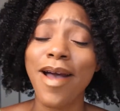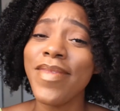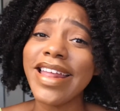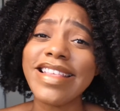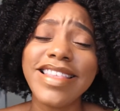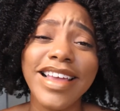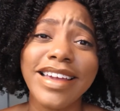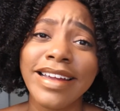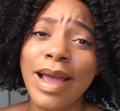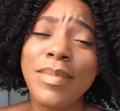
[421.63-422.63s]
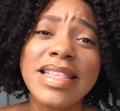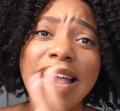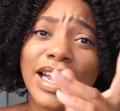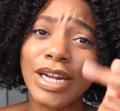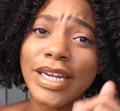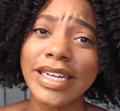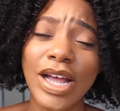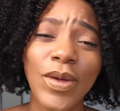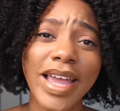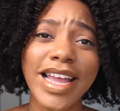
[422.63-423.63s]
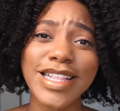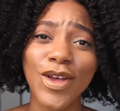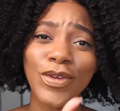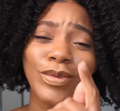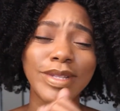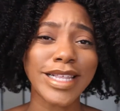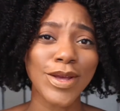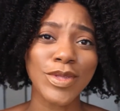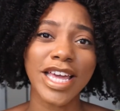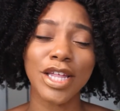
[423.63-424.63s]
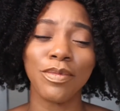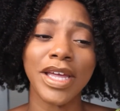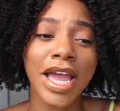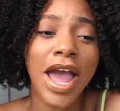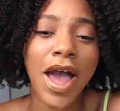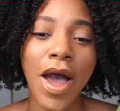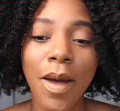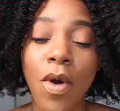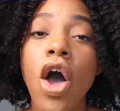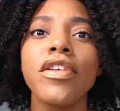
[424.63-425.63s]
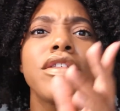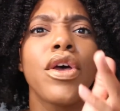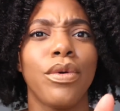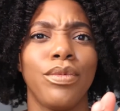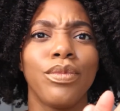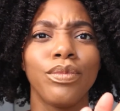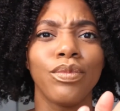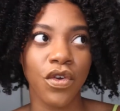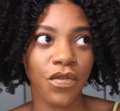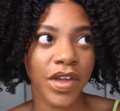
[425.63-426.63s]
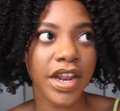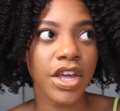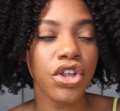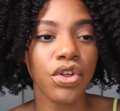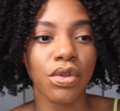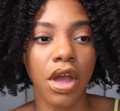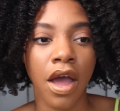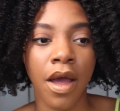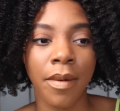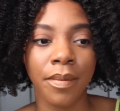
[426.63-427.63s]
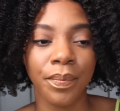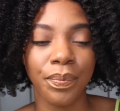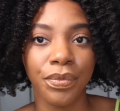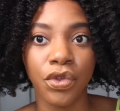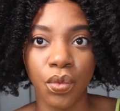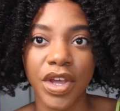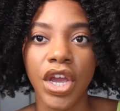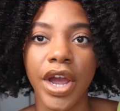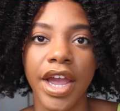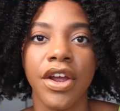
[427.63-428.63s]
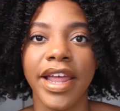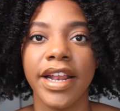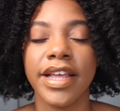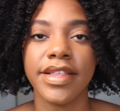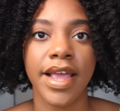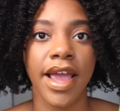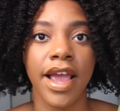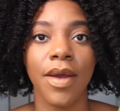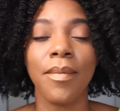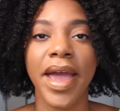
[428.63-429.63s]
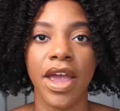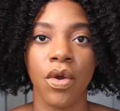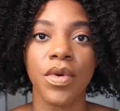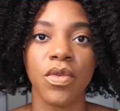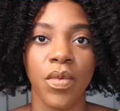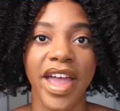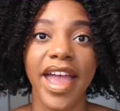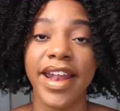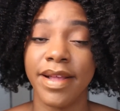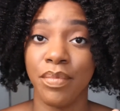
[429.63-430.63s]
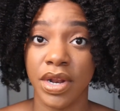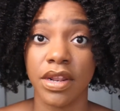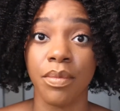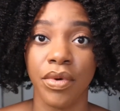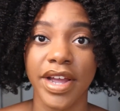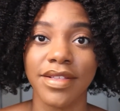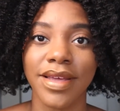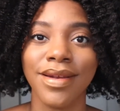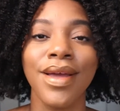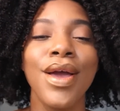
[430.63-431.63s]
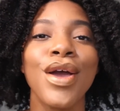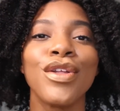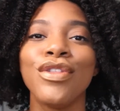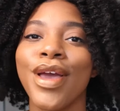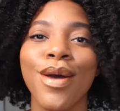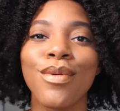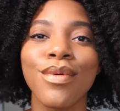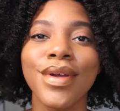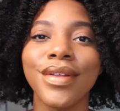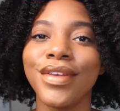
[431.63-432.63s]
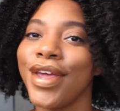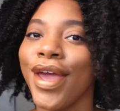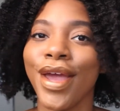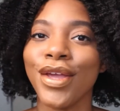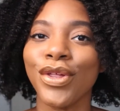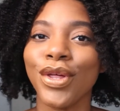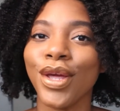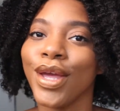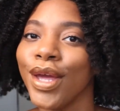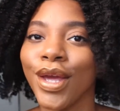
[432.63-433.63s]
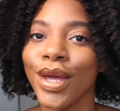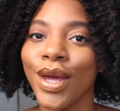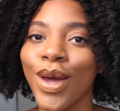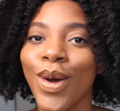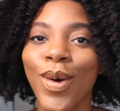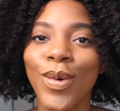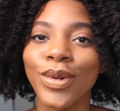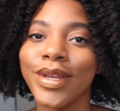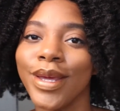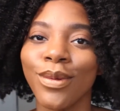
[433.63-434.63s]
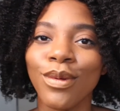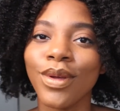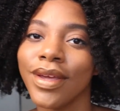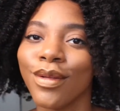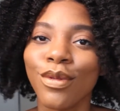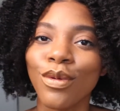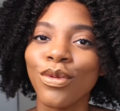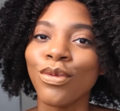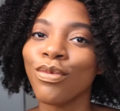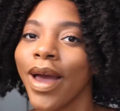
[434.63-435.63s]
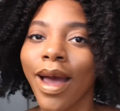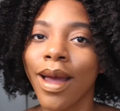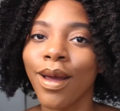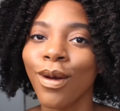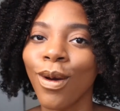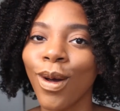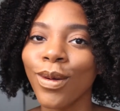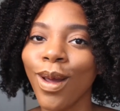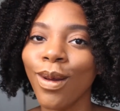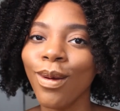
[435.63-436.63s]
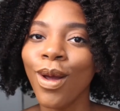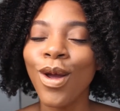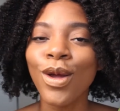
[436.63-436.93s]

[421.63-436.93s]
I'm not a singer, I'm a signer, okay? Don't judge me. Also, when you finish doing your hair, like let's say my hair was wet and I put the braids in, don't touch it until it's dry, okay?